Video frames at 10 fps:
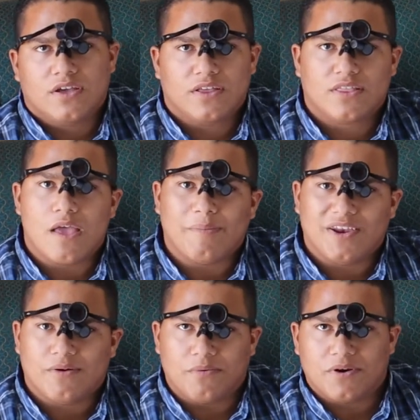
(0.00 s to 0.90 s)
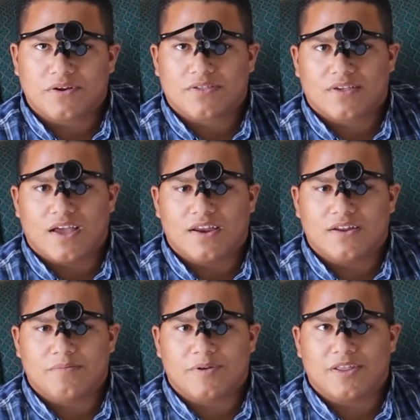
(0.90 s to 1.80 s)
It, I mean, it works kind
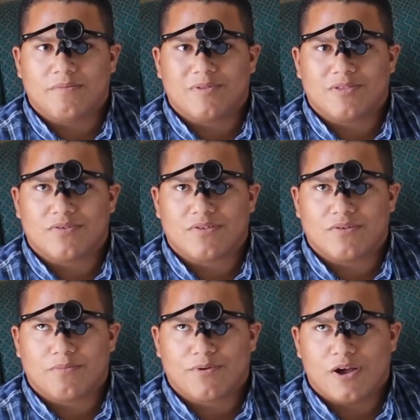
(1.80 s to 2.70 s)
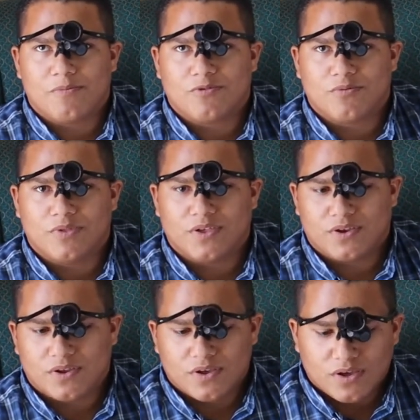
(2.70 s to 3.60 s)
of, but it, but there's still problems with it.